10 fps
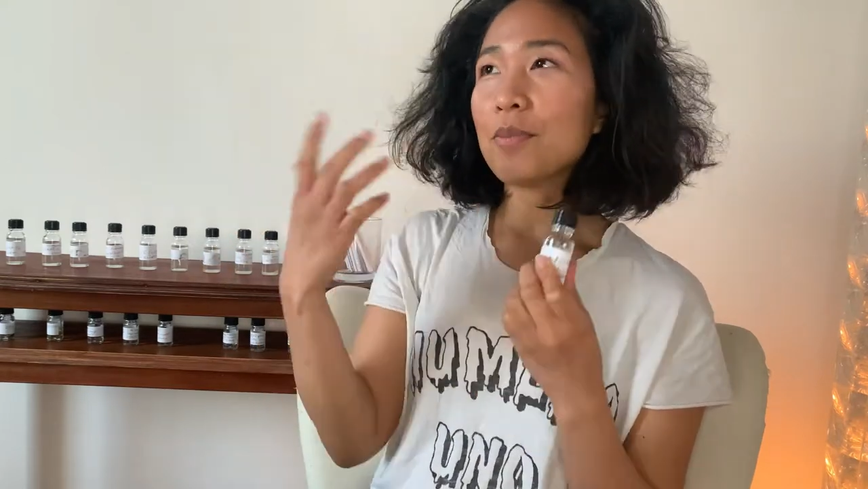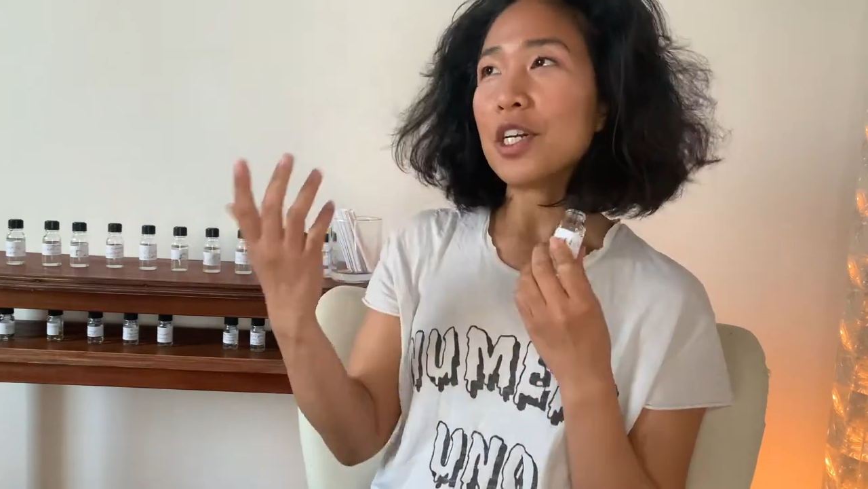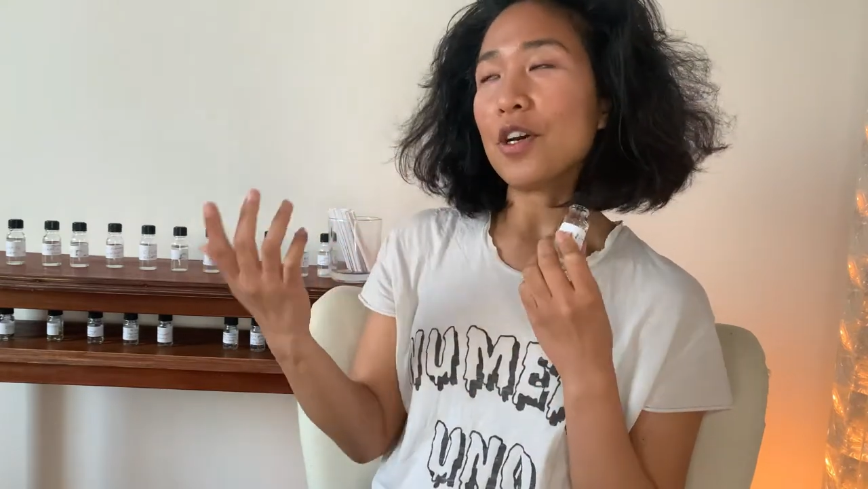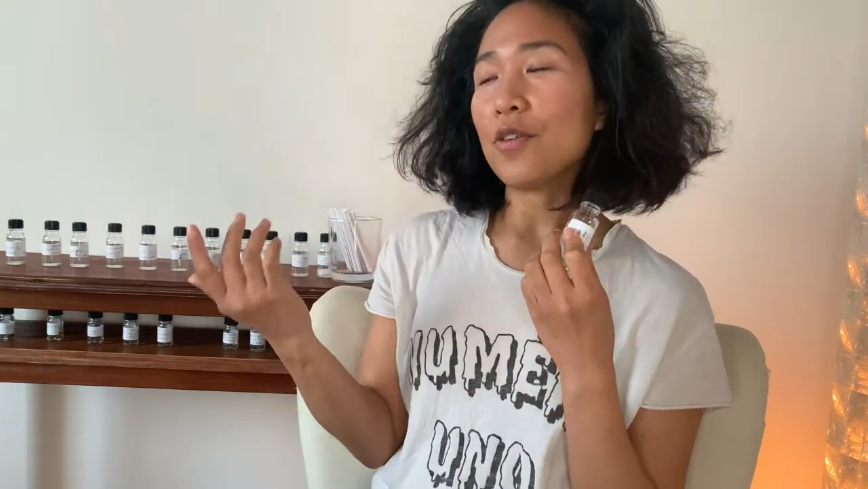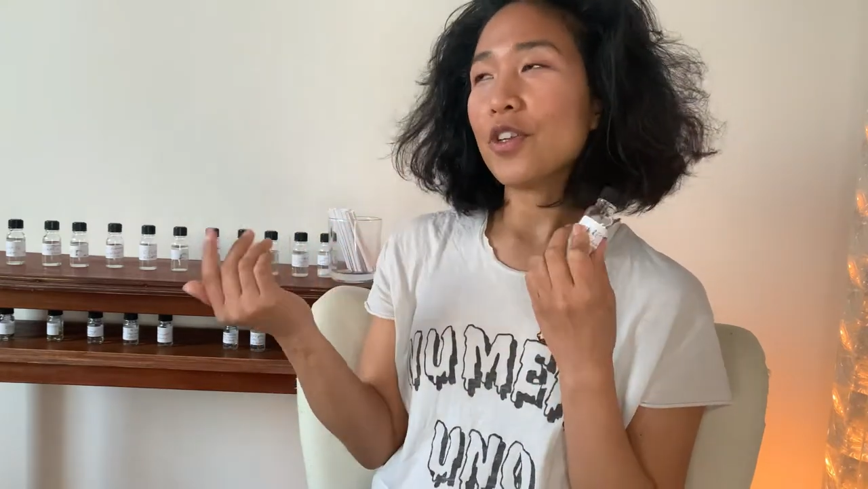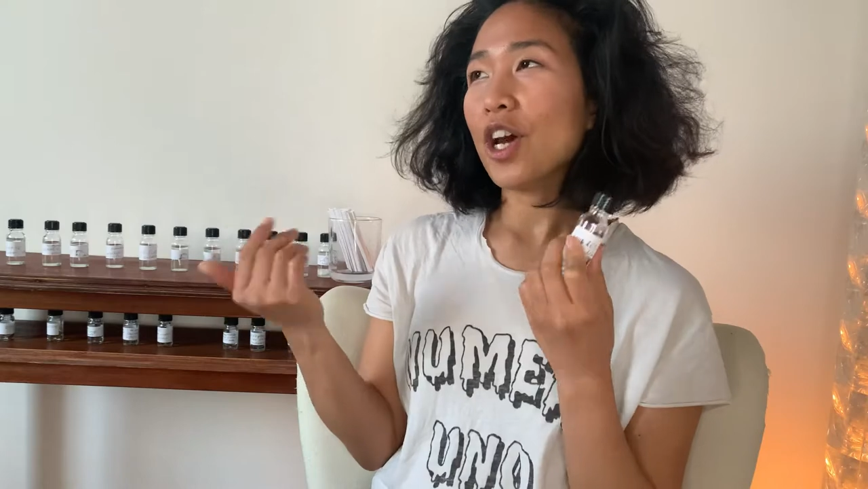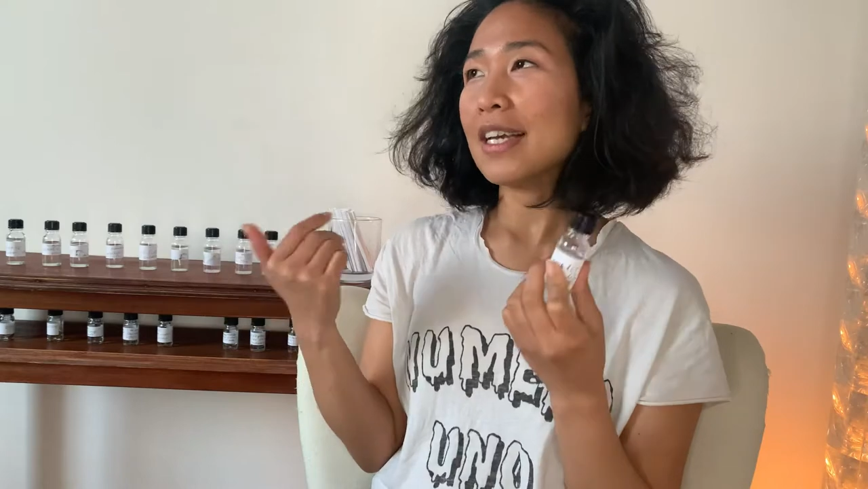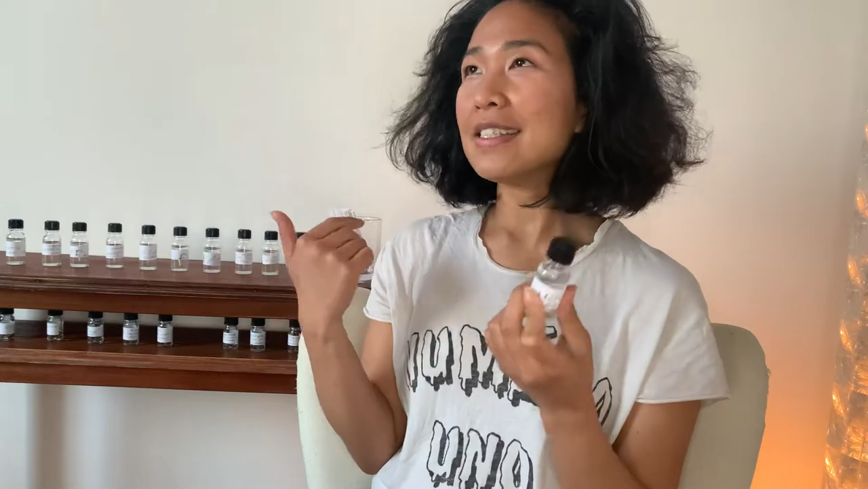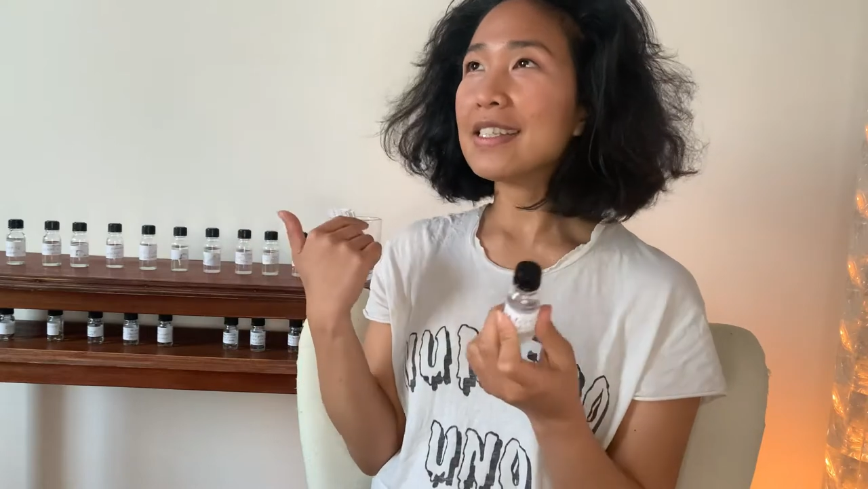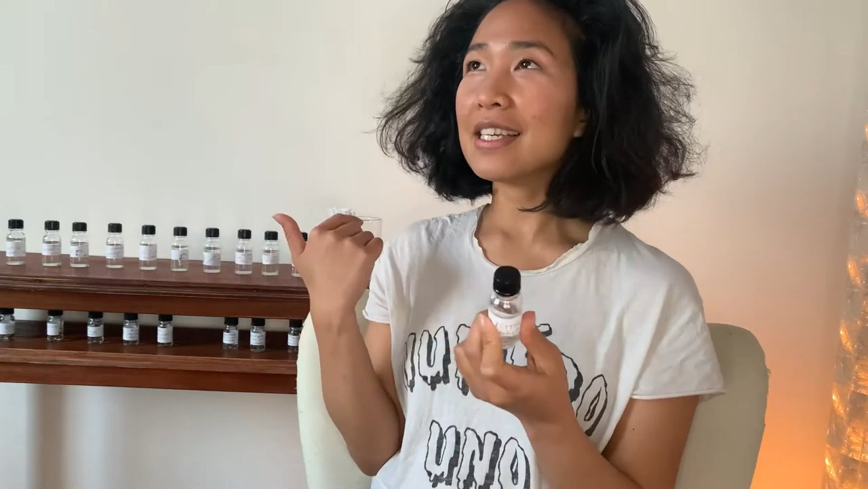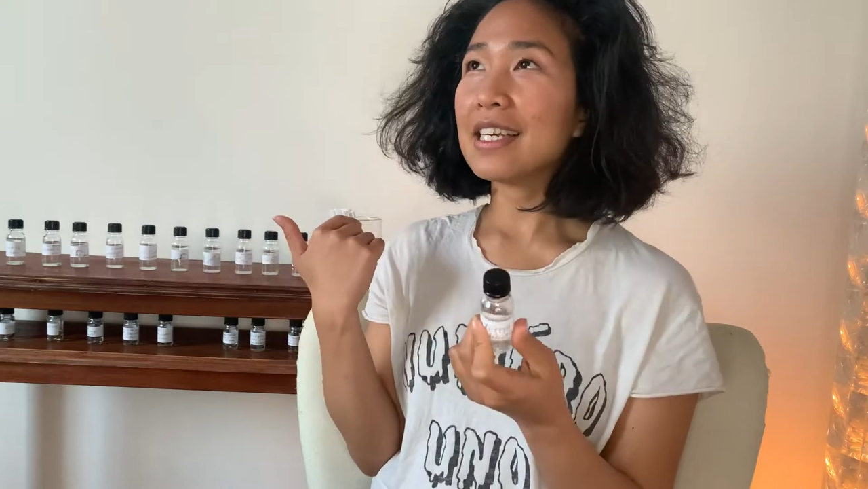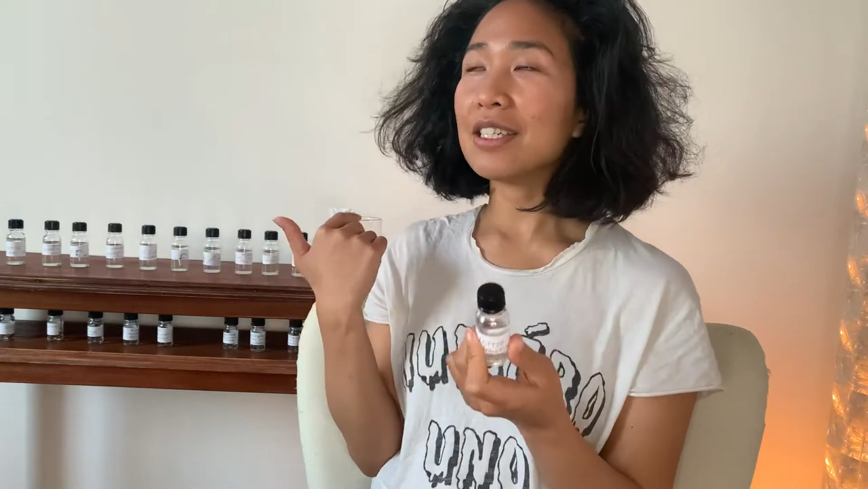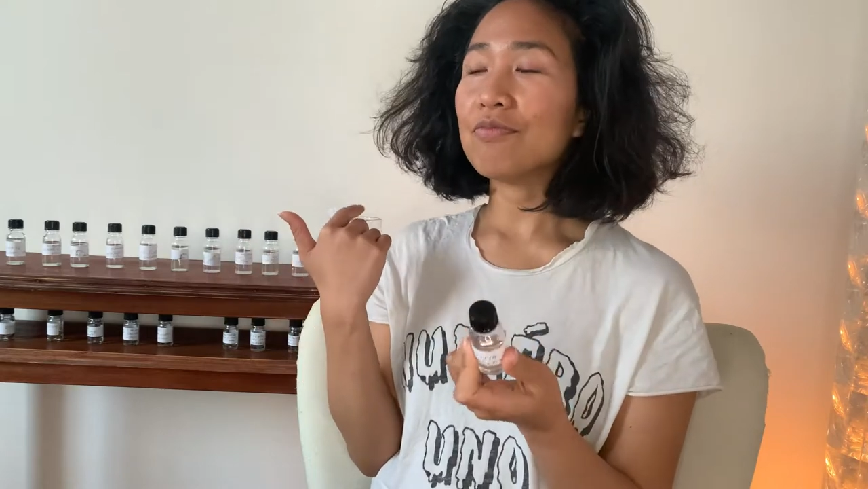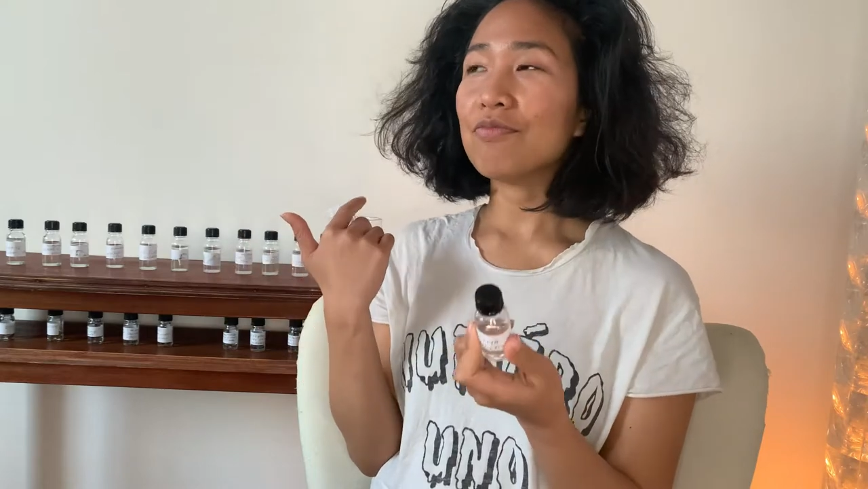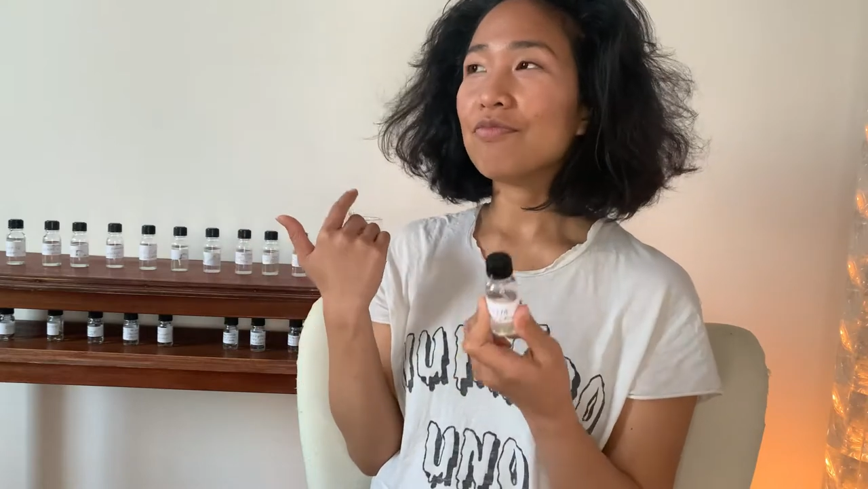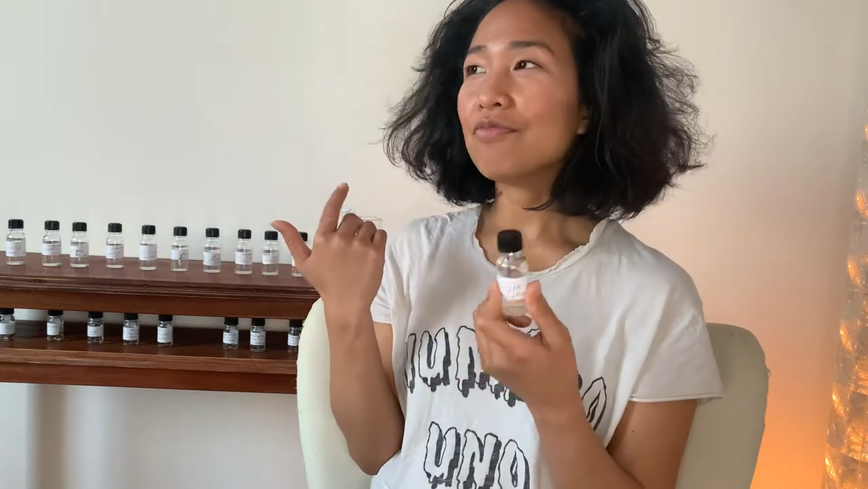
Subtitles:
you know, 1930s,